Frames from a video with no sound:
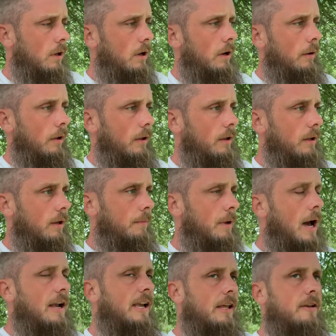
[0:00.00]
I'm
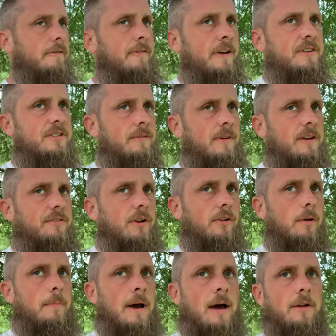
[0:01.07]
not getting defensive
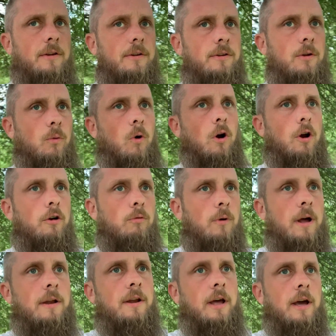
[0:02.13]
necessarily about the word
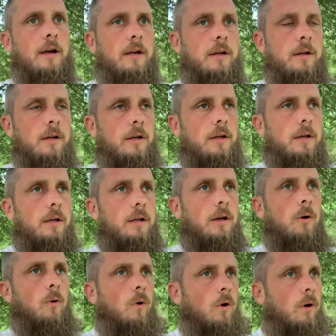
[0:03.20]
redneck
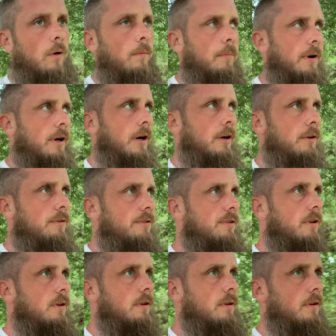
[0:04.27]
or because
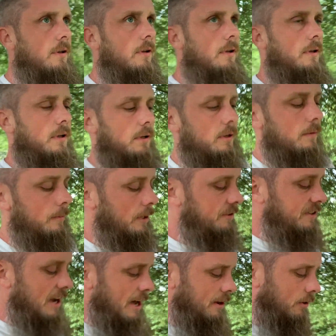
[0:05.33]
but it's
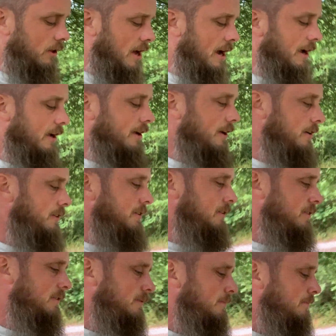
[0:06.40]
kind of like,
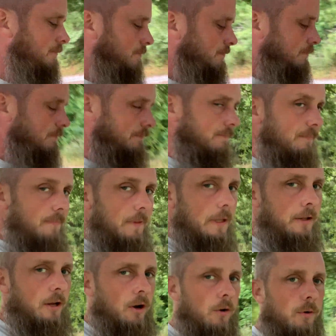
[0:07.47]

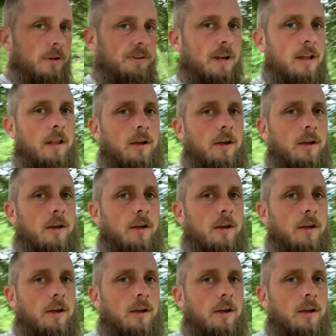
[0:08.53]
you know, it's kind of